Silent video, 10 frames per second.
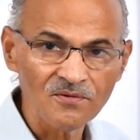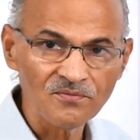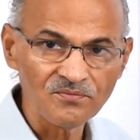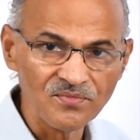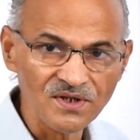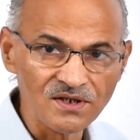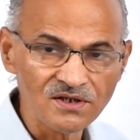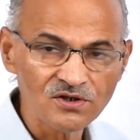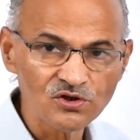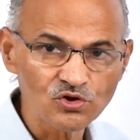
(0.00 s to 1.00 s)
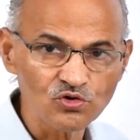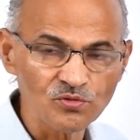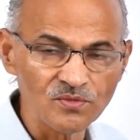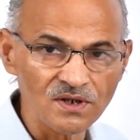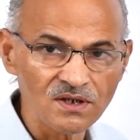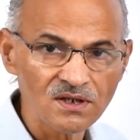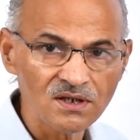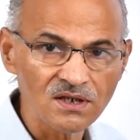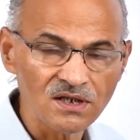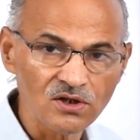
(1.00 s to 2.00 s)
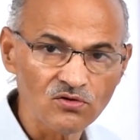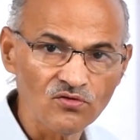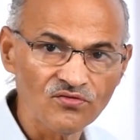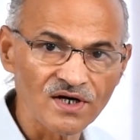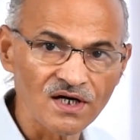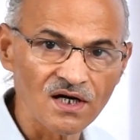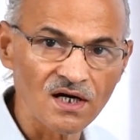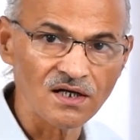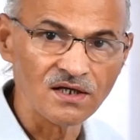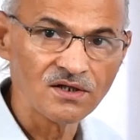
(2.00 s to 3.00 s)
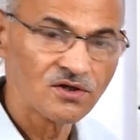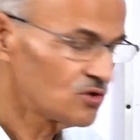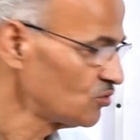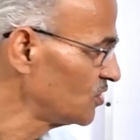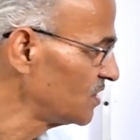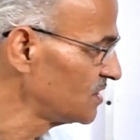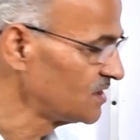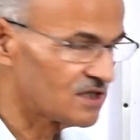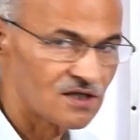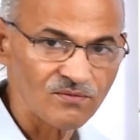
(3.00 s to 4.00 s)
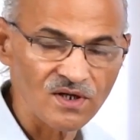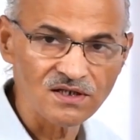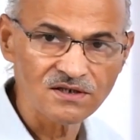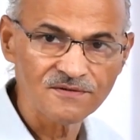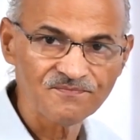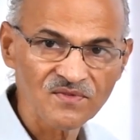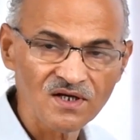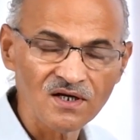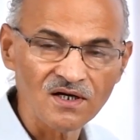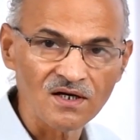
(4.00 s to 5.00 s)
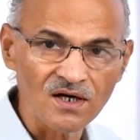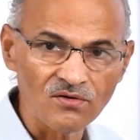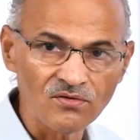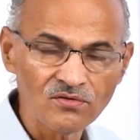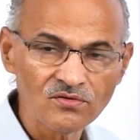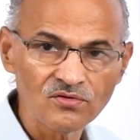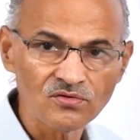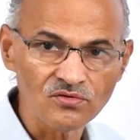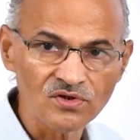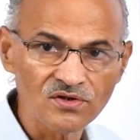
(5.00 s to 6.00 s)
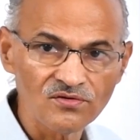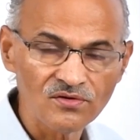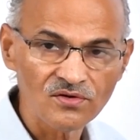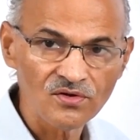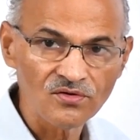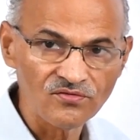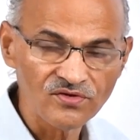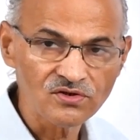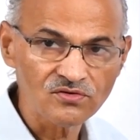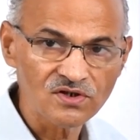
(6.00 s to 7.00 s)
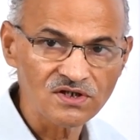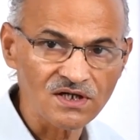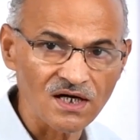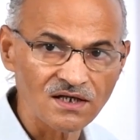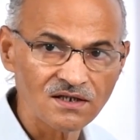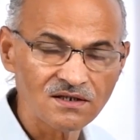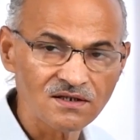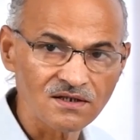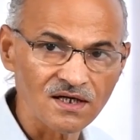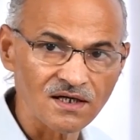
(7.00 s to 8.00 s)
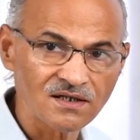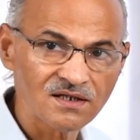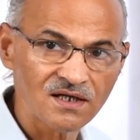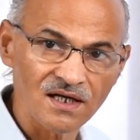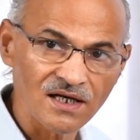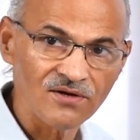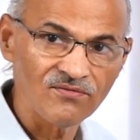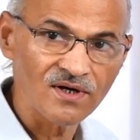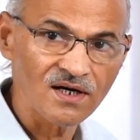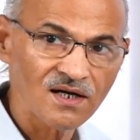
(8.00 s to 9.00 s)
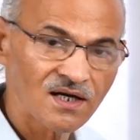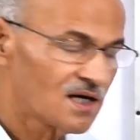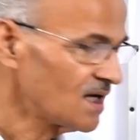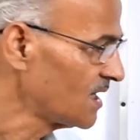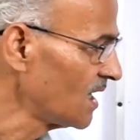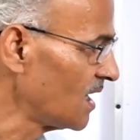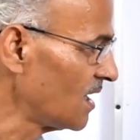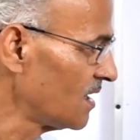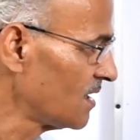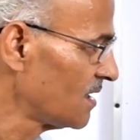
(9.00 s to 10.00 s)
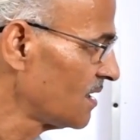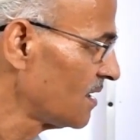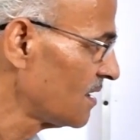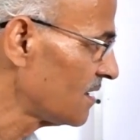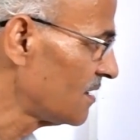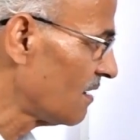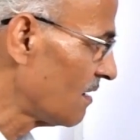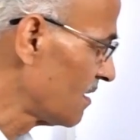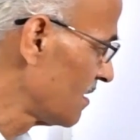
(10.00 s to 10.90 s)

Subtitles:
we should be eco-friendly to these animals. Now today we should decide that never kill dog,